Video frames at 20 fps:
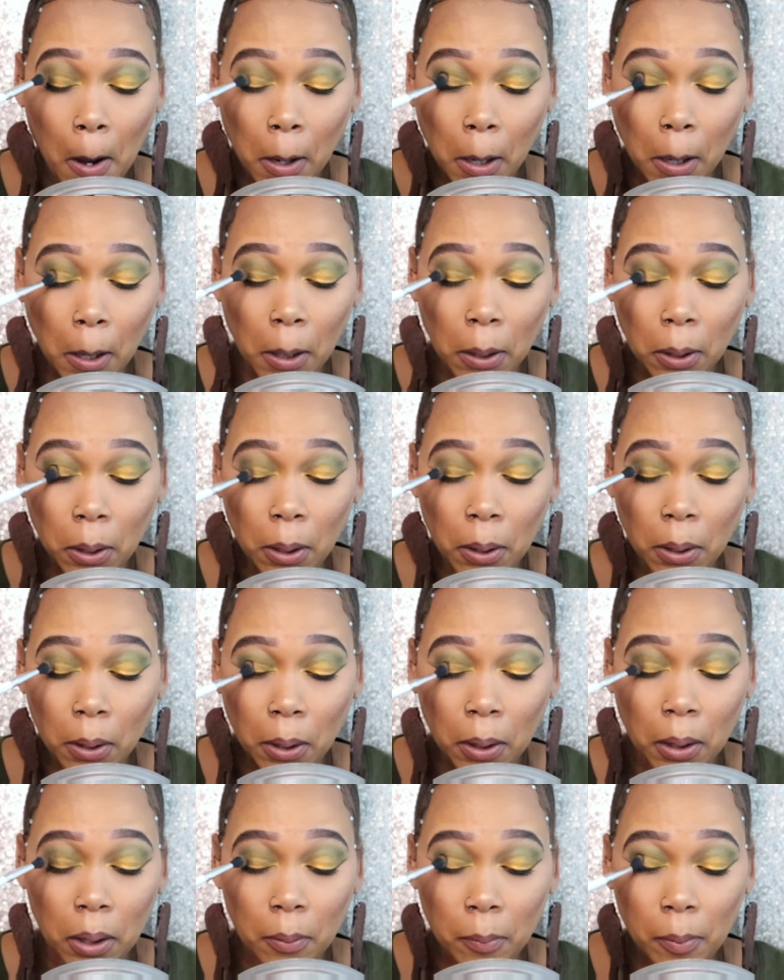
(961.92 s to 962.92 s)
Just
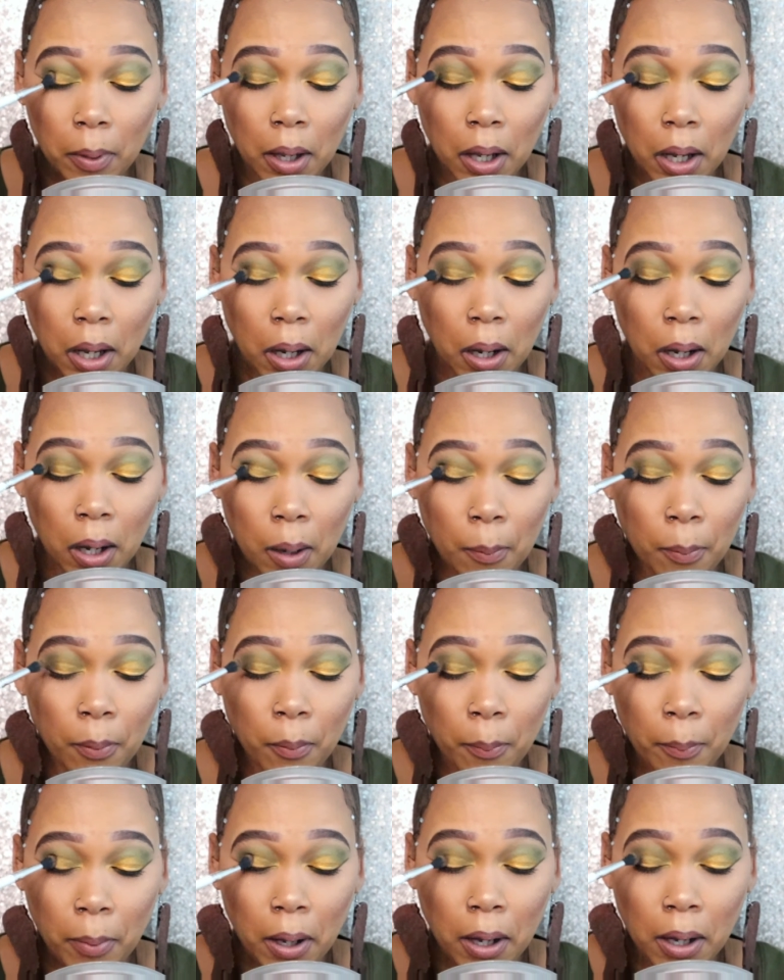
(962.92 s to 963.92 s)
gonna give that a
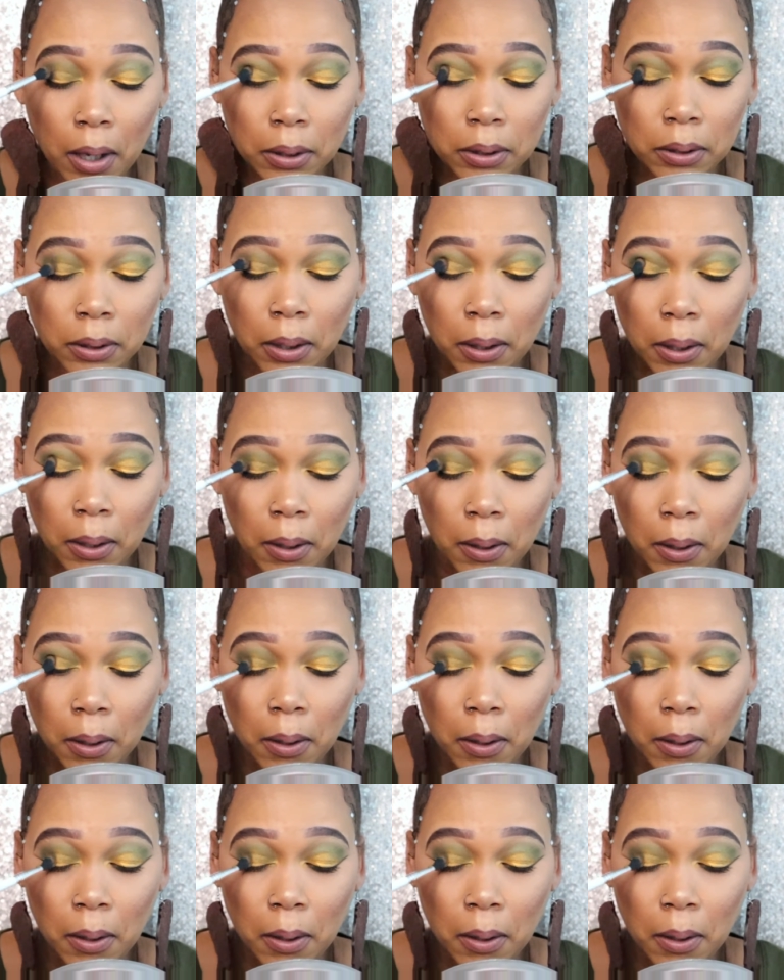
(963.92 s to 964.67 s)
couple pats there.